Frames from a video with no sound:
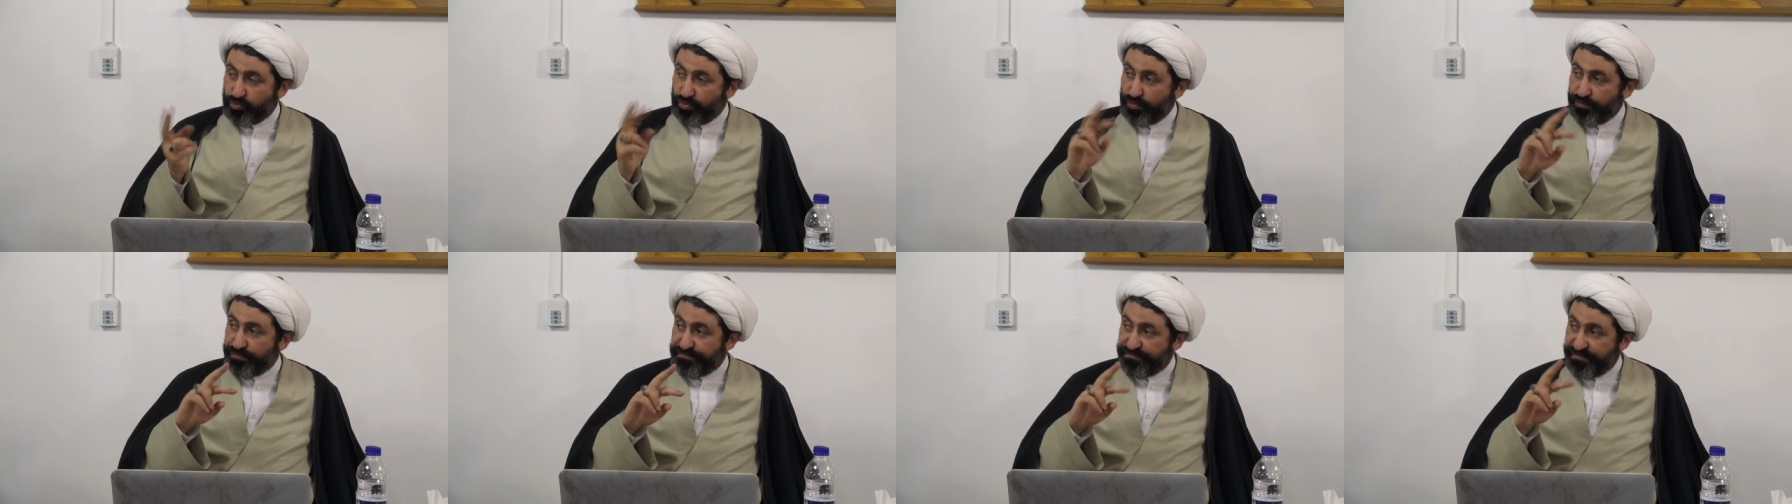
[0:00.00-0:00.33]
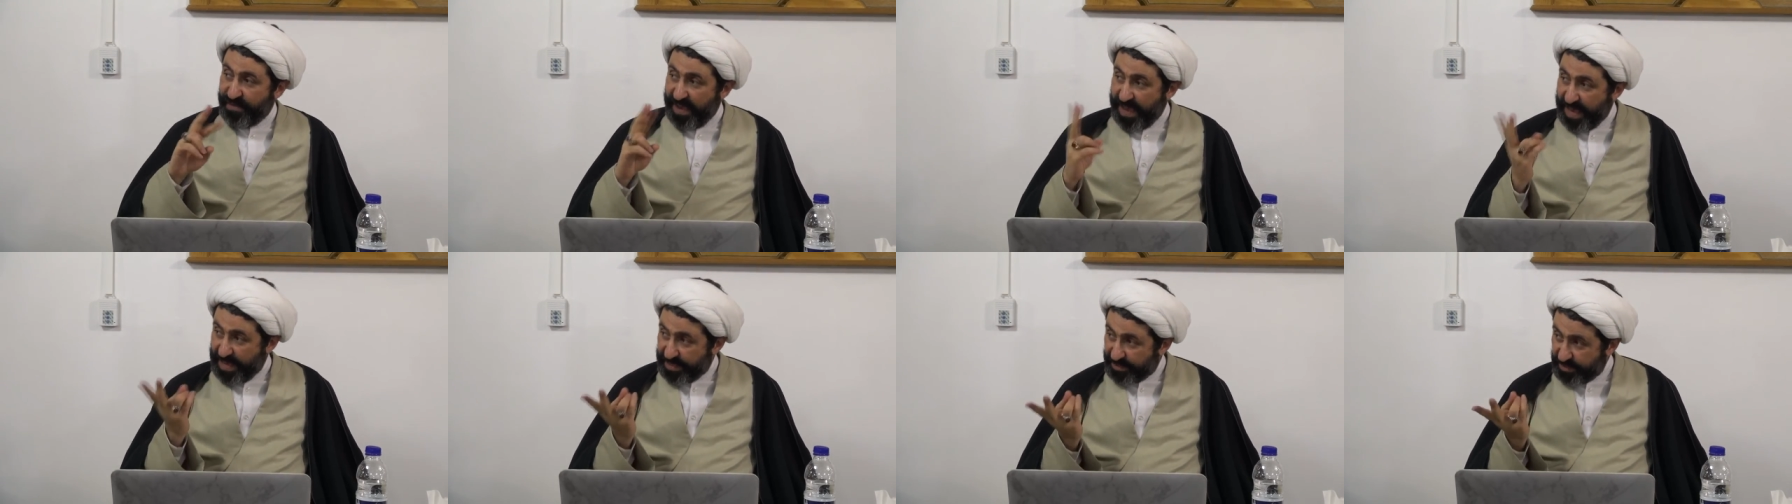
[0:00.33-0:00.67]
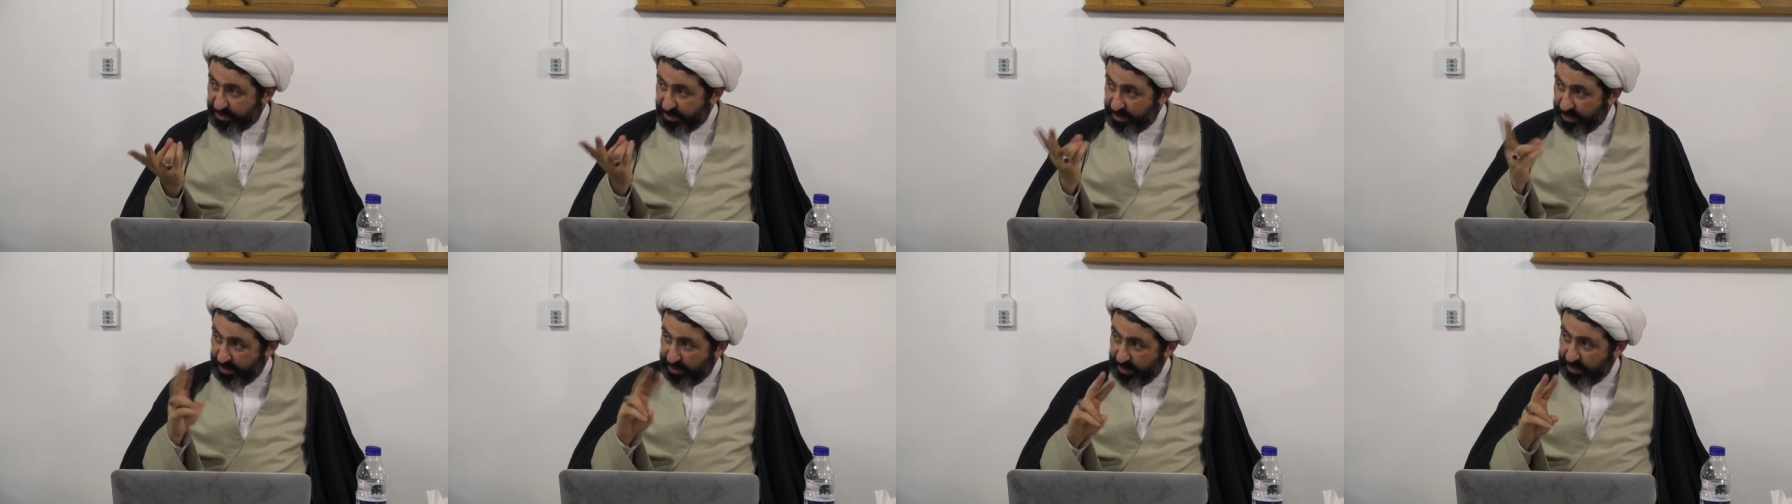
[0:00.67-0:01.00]
to
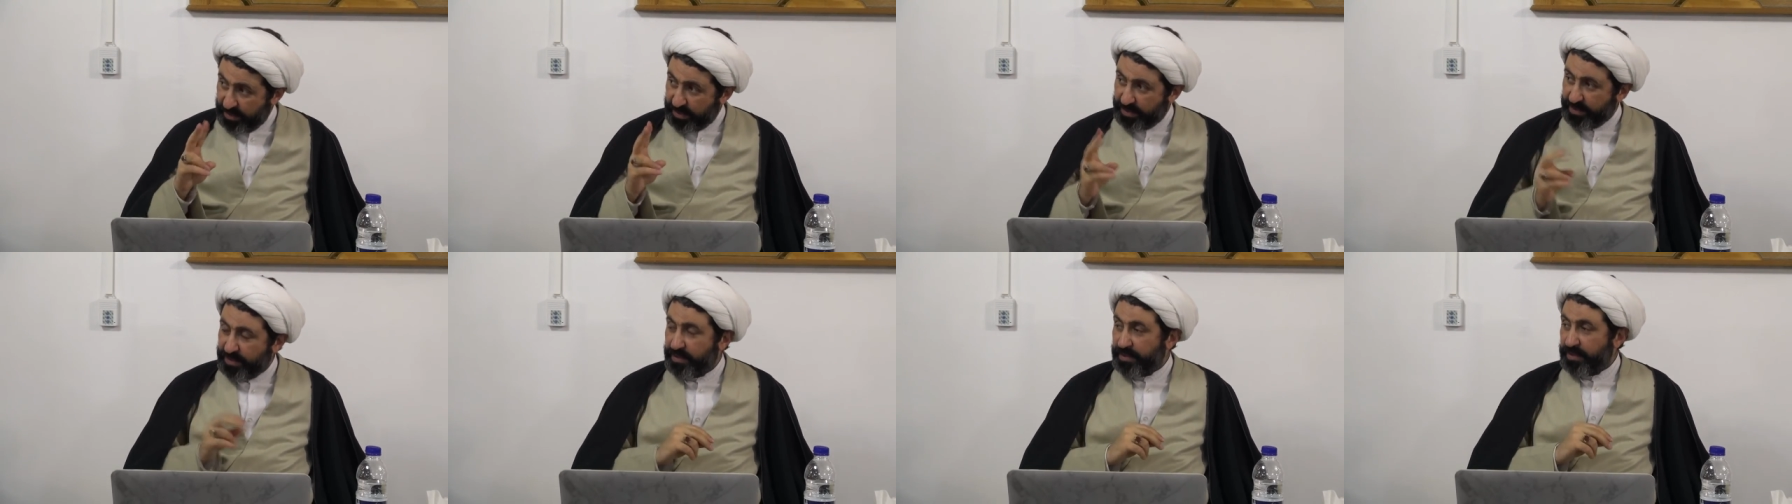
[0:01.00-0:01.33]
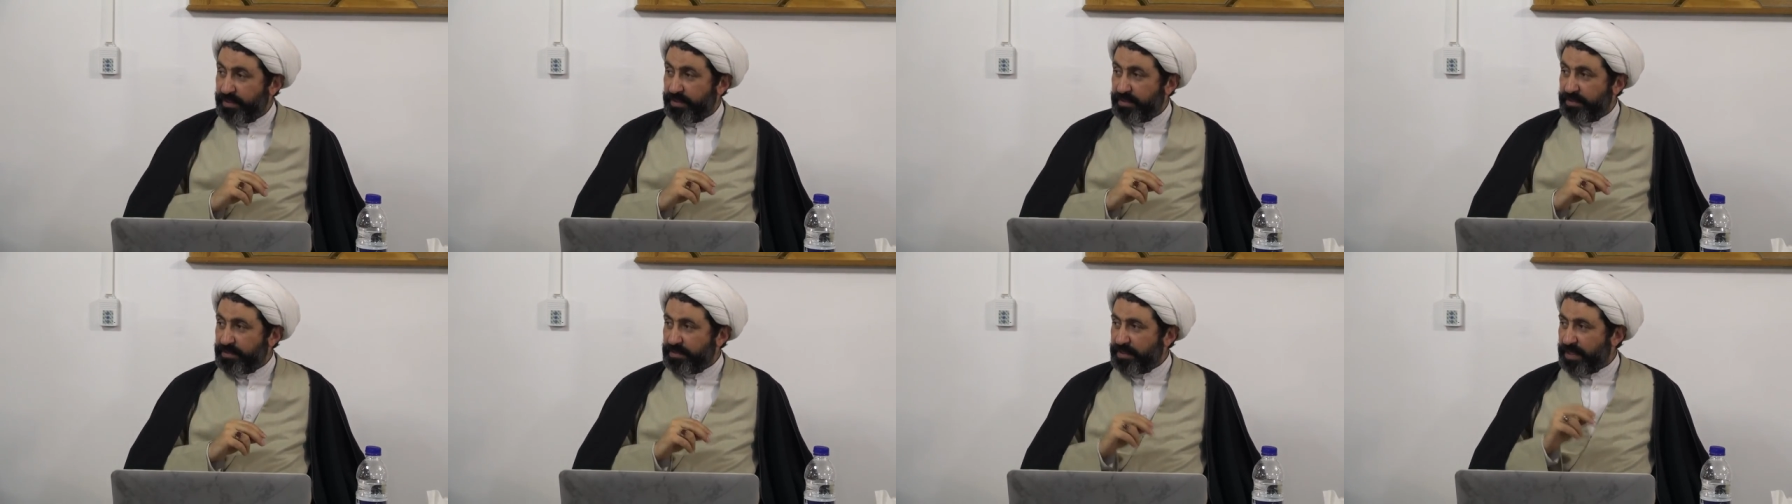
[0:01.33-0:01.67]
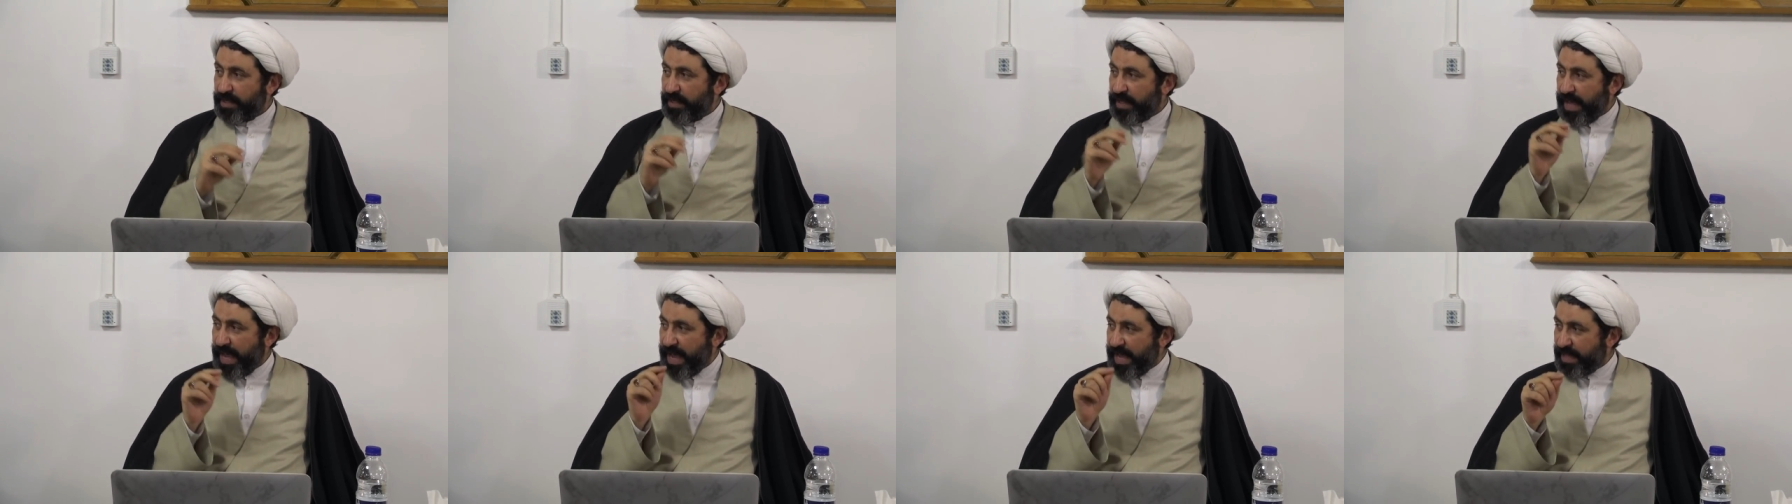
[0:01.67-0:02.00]
fazl,
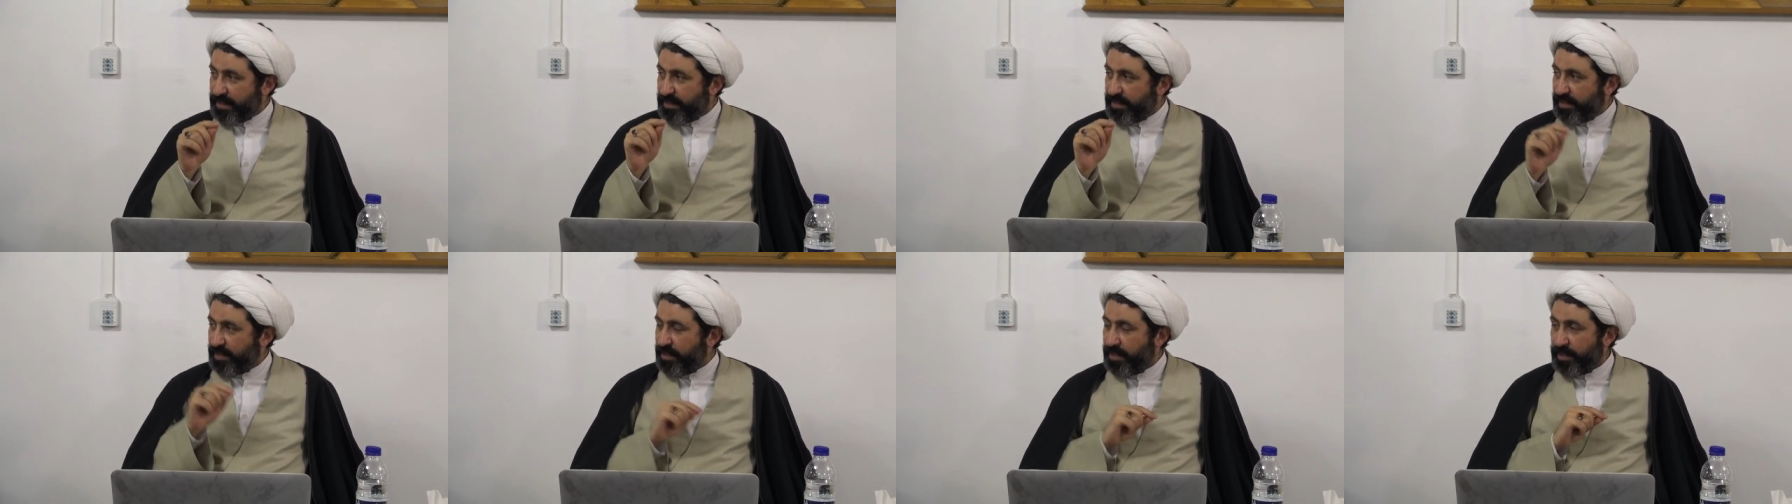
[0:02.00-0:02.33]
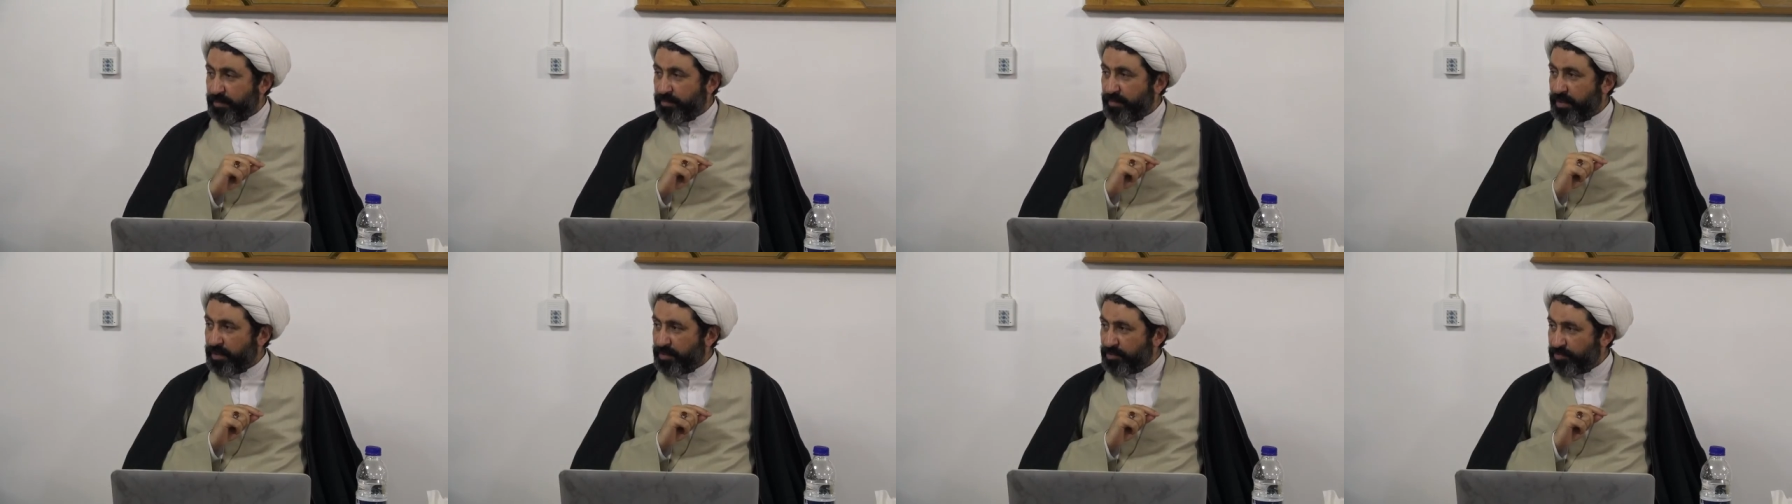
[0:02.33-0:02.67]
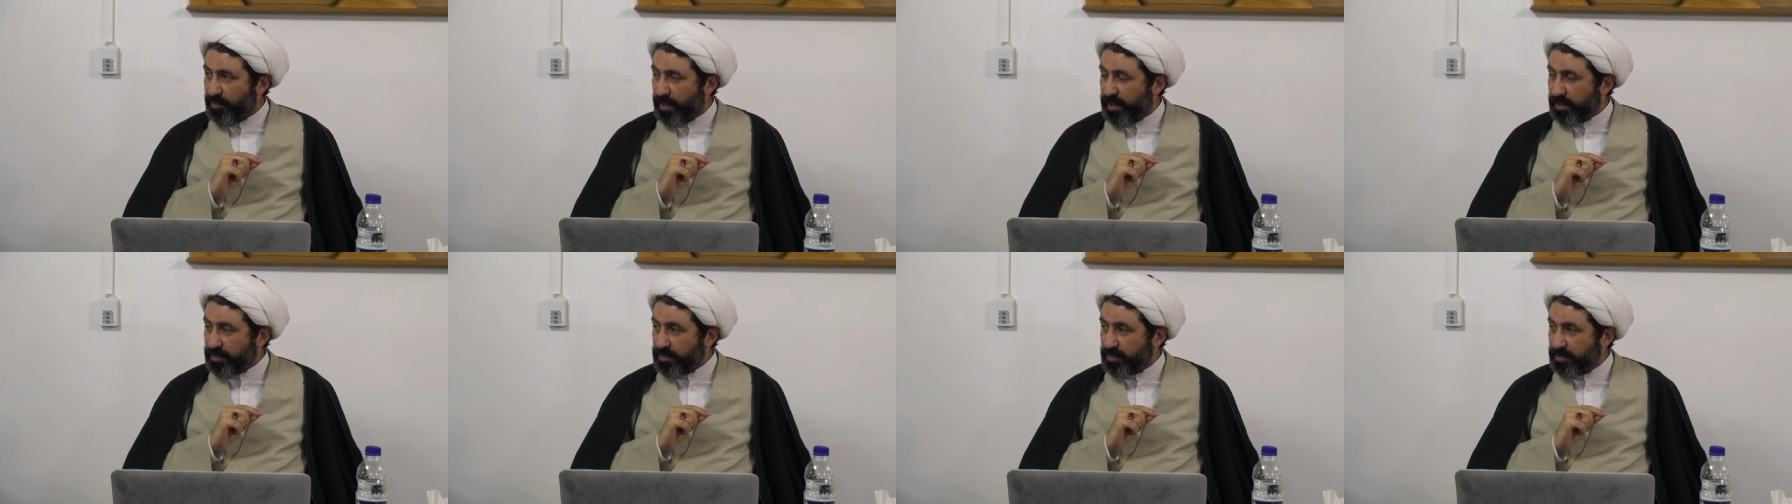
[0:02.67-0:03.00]
then adl here means
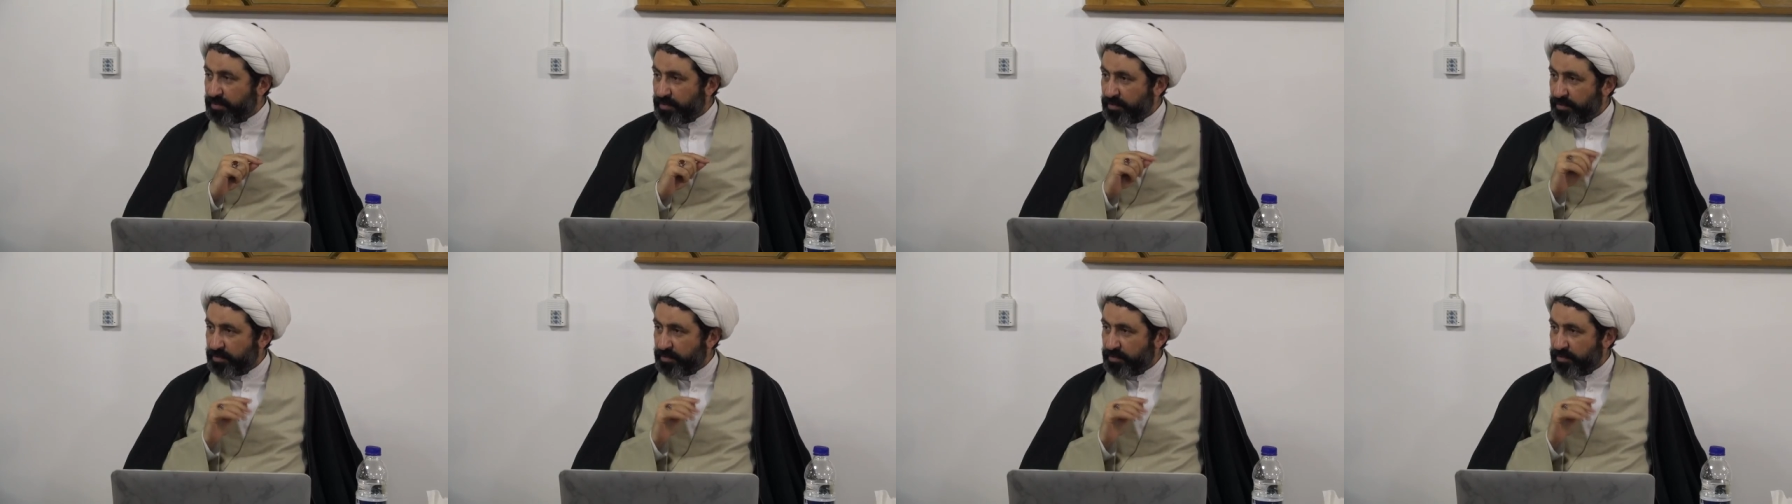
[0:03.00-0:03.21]
what?